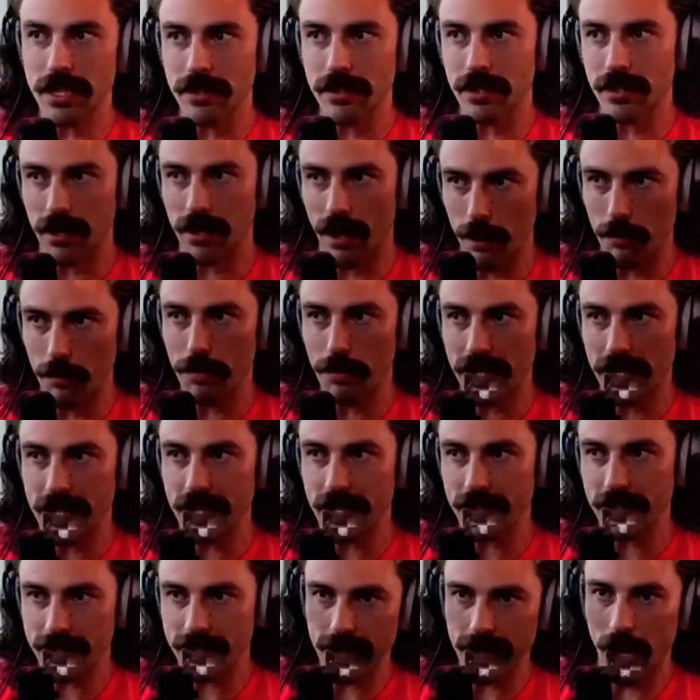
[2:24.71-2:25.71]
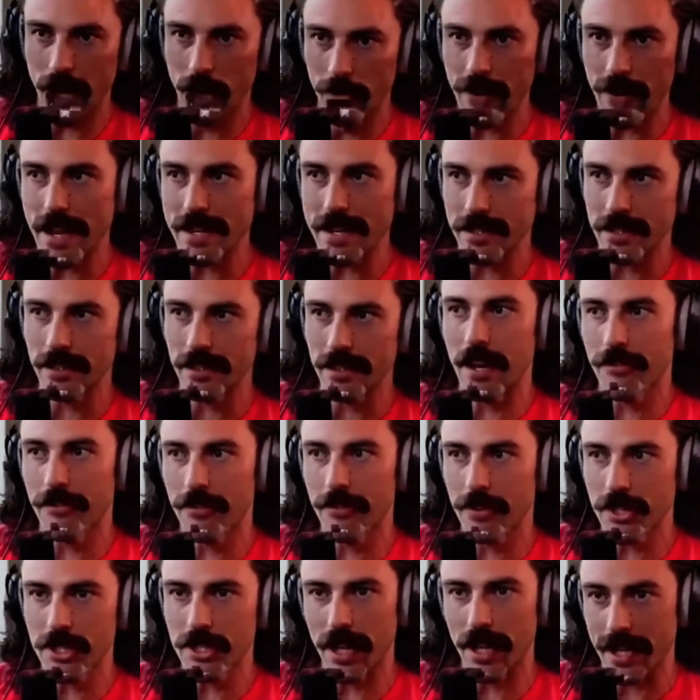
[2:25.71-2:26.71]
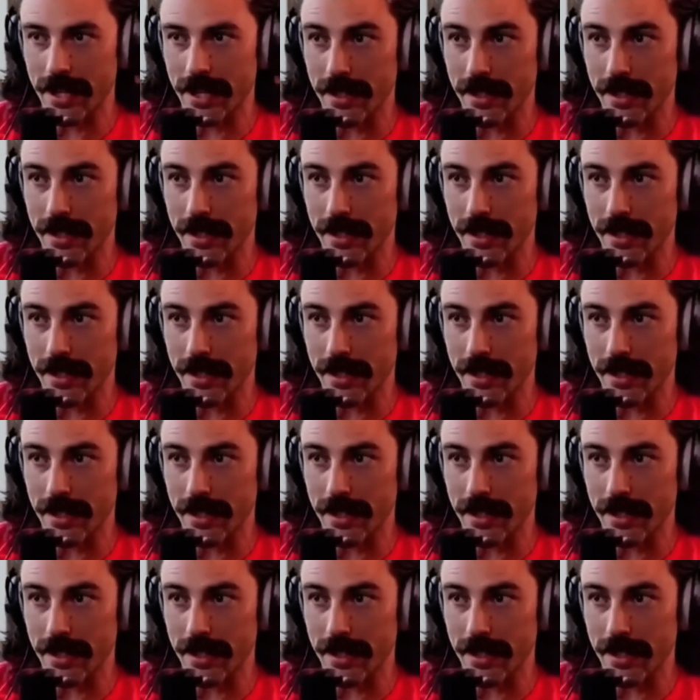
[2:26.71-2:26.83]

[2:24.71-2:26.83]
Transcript: the company itself as leverage.